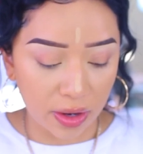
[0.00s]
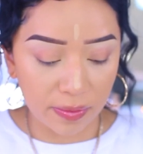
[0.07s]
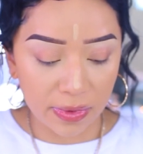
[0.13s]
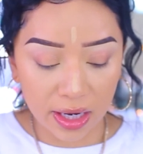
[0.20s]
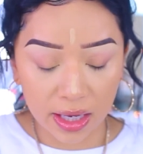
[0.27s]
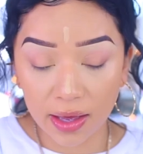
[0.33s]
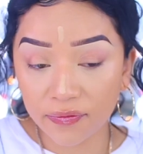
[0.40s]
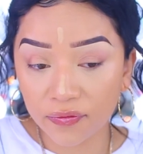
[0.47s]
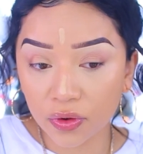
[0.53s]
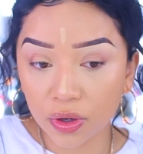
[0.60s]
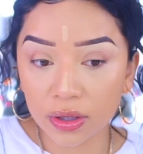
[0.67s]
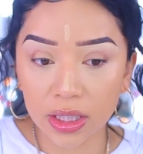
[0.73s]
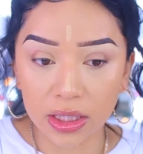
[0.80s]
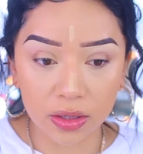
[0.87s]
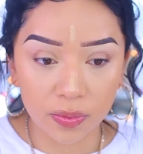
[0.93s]
what I'm going to get
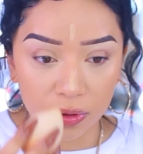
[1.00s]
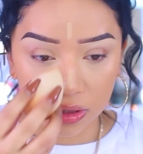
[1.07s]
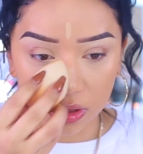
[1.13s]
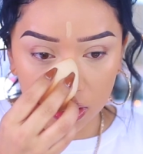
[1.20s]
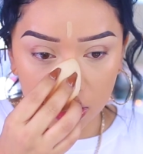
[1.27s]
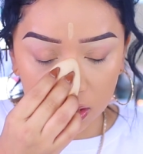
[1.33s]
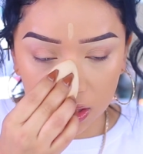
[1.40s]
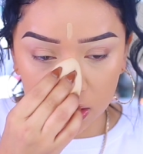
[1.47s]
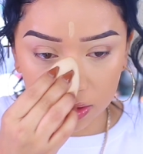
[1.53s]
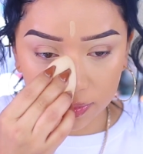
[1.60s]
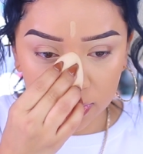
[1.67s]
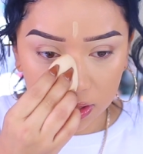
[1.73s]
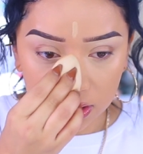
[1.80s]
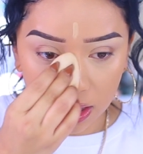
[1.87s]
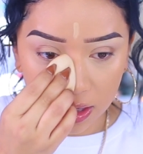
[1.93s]
for this person and this
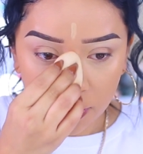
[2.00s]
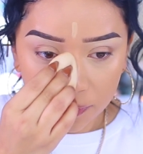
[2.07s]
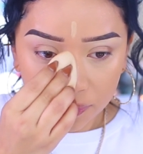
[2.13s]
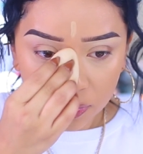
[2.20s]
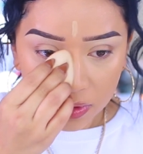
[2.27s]
person.